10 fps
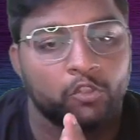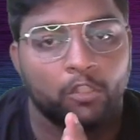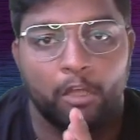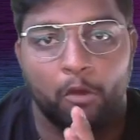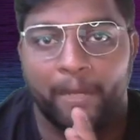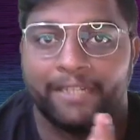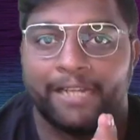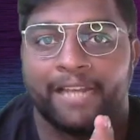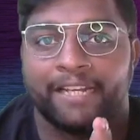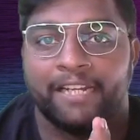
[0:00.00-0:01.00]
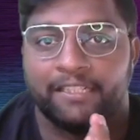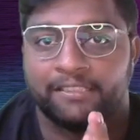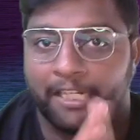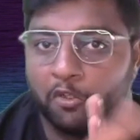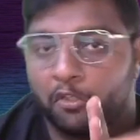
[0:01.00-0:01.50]
So now my target
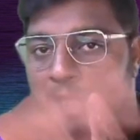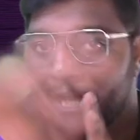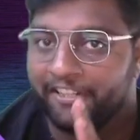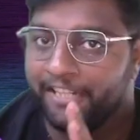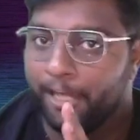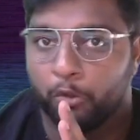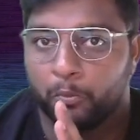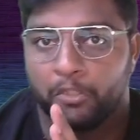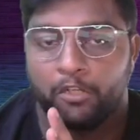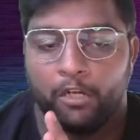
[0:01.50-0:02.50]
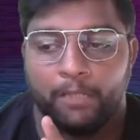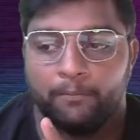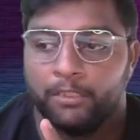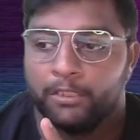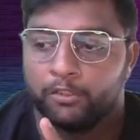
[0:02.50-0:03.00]
is I don't have any output
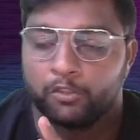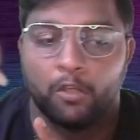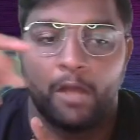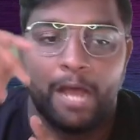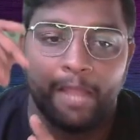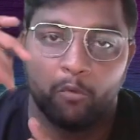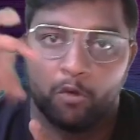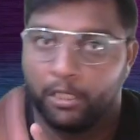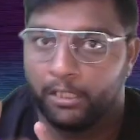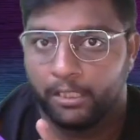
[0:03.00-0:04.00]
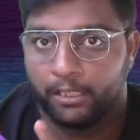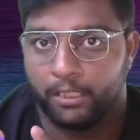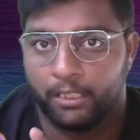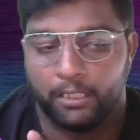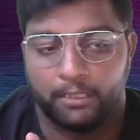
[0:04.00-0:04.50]
column. So I want
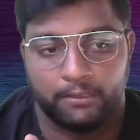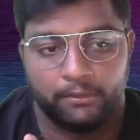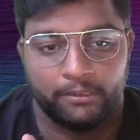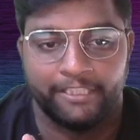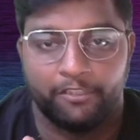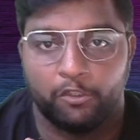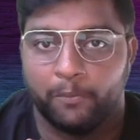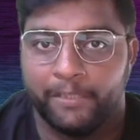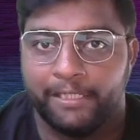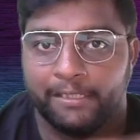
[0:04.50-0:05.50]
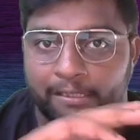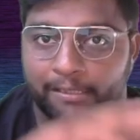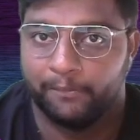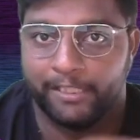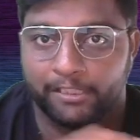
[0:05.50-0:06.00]
it to be
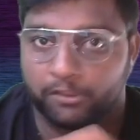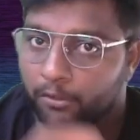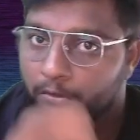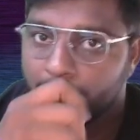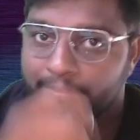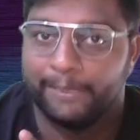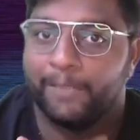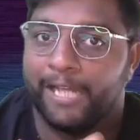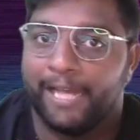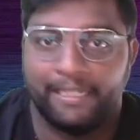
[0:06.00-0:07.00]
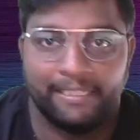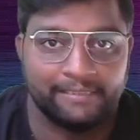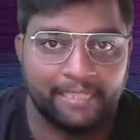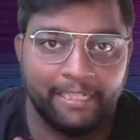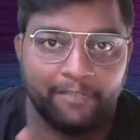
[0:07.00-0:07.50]
based on those
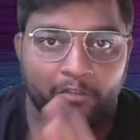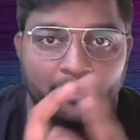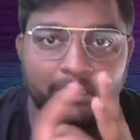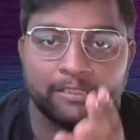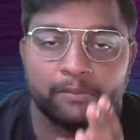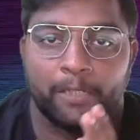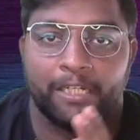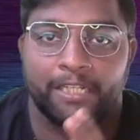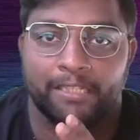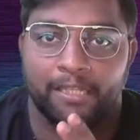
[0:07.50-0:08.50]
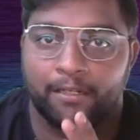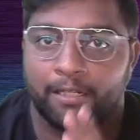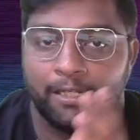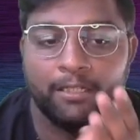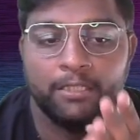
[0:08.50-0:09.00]
similarities, right? For this
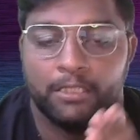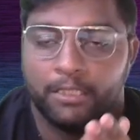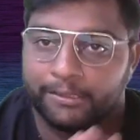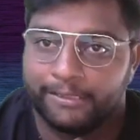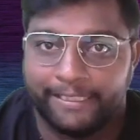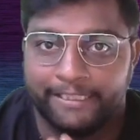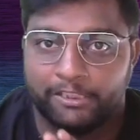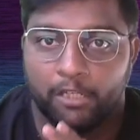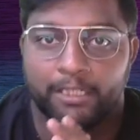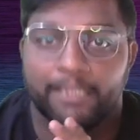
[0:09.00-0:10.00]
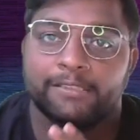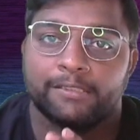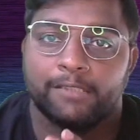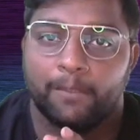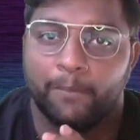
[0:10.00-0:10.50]
particular three chocolates,
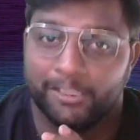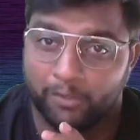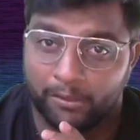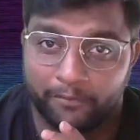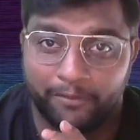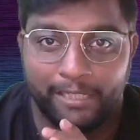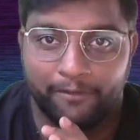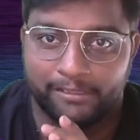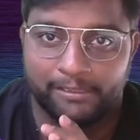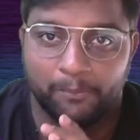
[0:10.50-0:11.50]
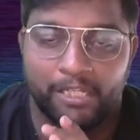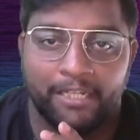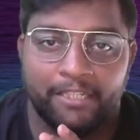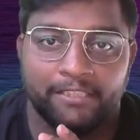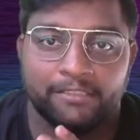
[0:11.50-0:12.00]
the based on the flavor
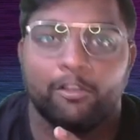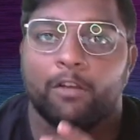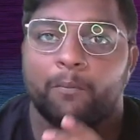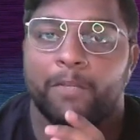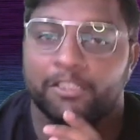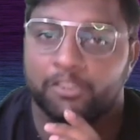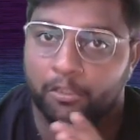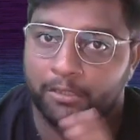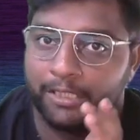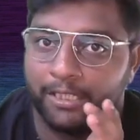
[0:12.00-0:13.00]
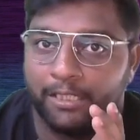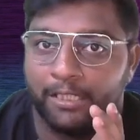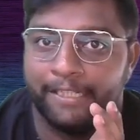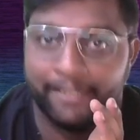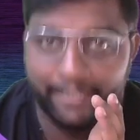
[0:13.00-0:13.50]
similarities or based on
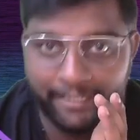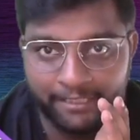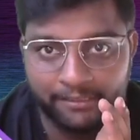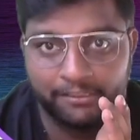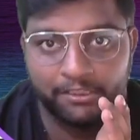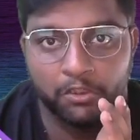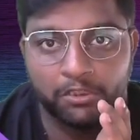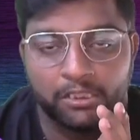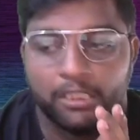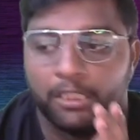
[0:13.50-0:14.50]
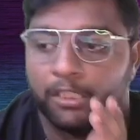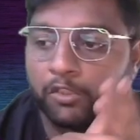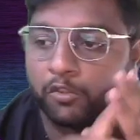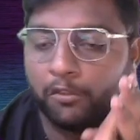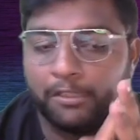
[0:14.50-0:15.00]
the ingredients used.
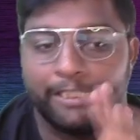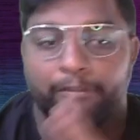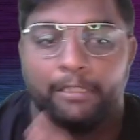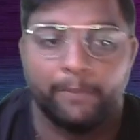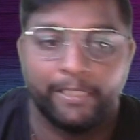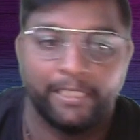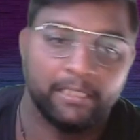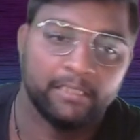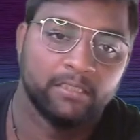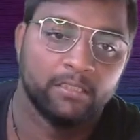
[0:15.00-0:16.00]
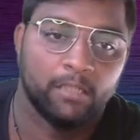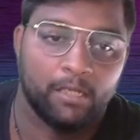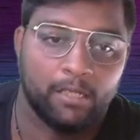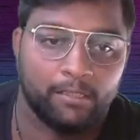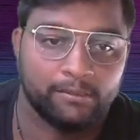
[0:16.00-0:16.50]
So it will be
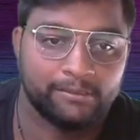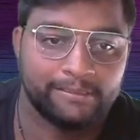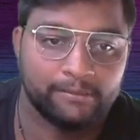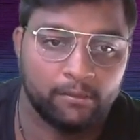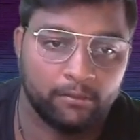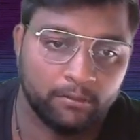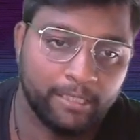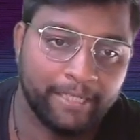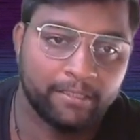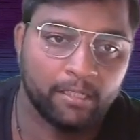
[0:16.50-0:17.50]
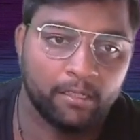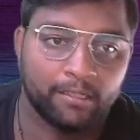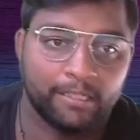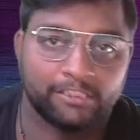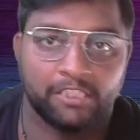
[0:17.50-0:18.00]

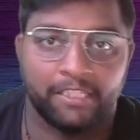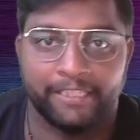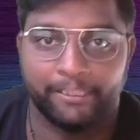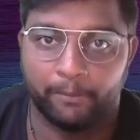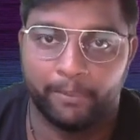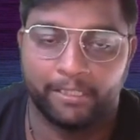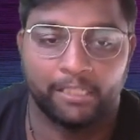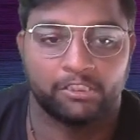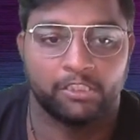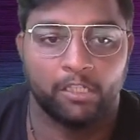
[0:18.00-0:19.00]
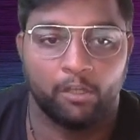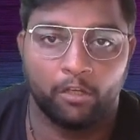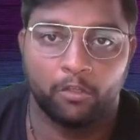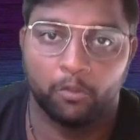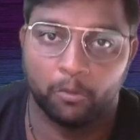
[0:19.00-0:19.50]
like clustering. It will be clustered
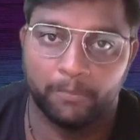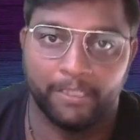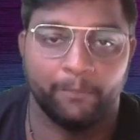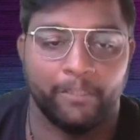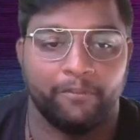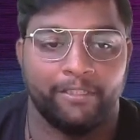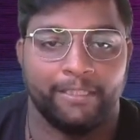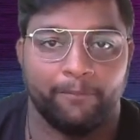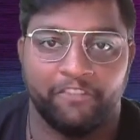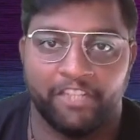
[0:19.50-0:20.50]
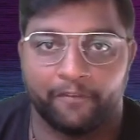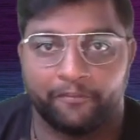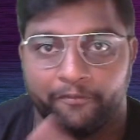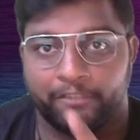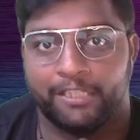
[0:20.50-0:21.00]
or grouped in between them. We are
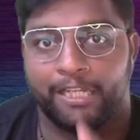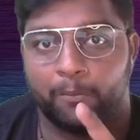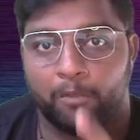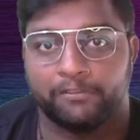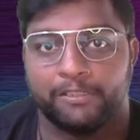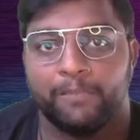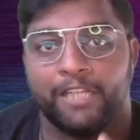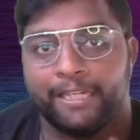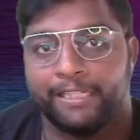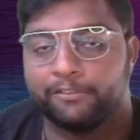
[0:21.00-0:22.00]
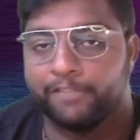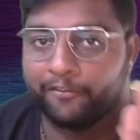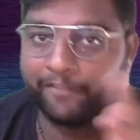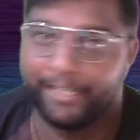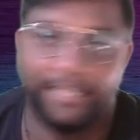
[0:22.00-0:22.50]
with the help of similarities, we
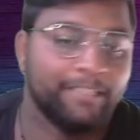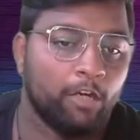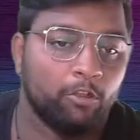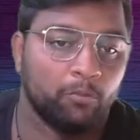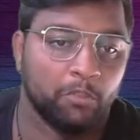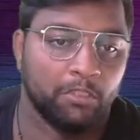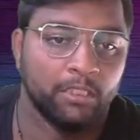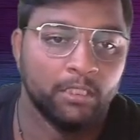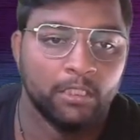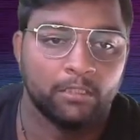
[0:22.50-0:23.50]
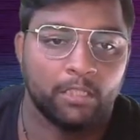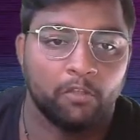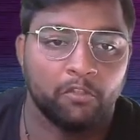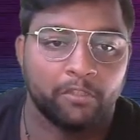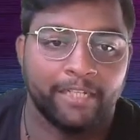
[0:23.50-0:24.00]
are finding the output.
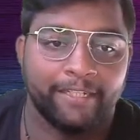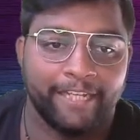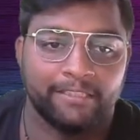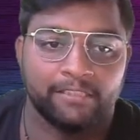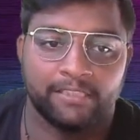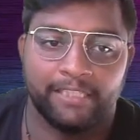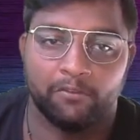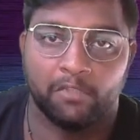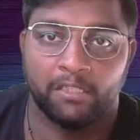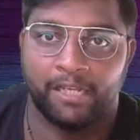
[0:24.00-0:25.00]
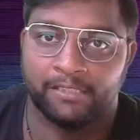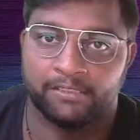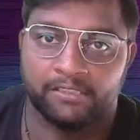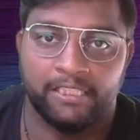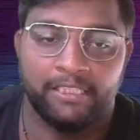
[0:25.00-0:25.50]
Now you can take this green one
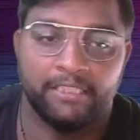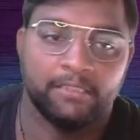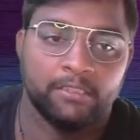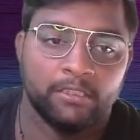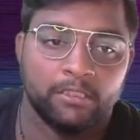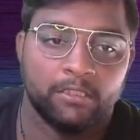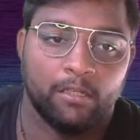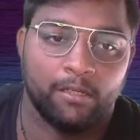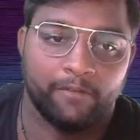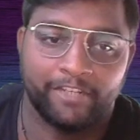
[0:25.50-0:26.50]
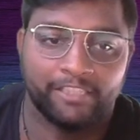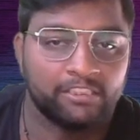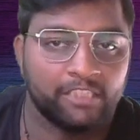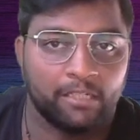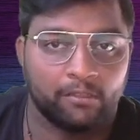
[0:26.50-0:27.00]
as the 5
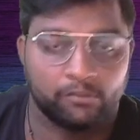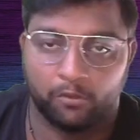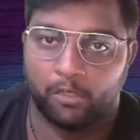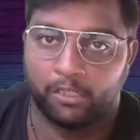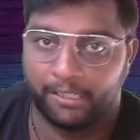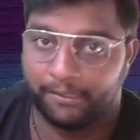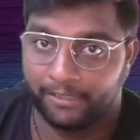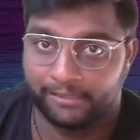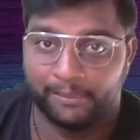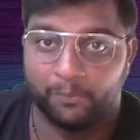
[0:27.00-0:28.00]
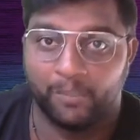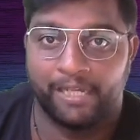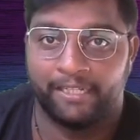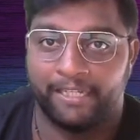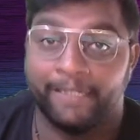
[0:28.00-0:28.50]
star. So whatever
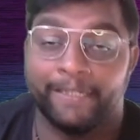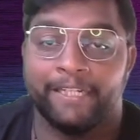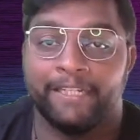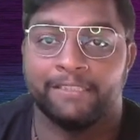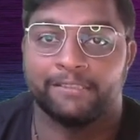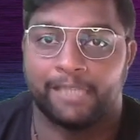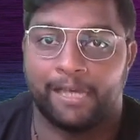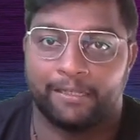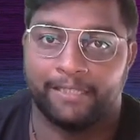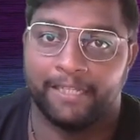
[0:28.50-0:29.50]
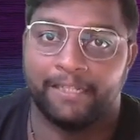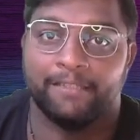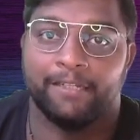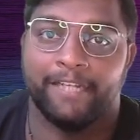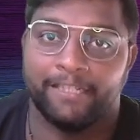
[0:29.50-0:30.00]
similarity ingredients are there
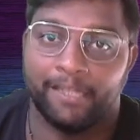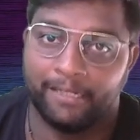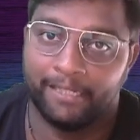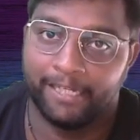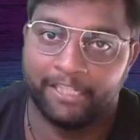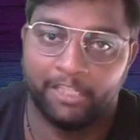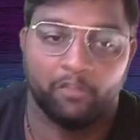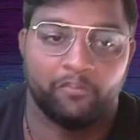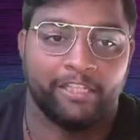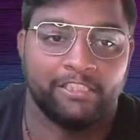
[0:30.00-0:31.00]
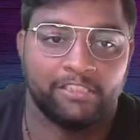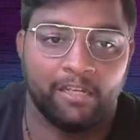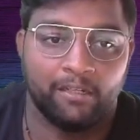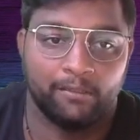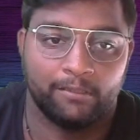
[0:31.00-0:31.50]
in the data related to 5
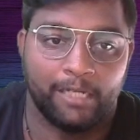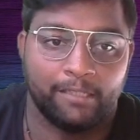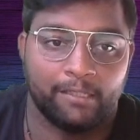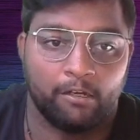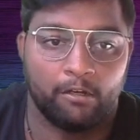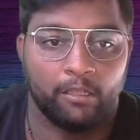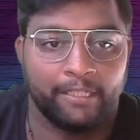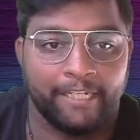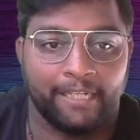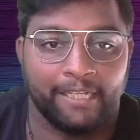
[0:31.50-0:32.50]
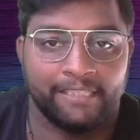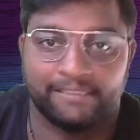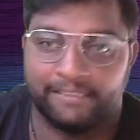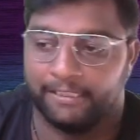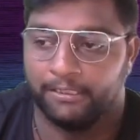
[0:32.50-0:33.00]
star, that all data
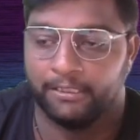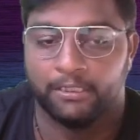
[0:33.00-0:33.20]
is here.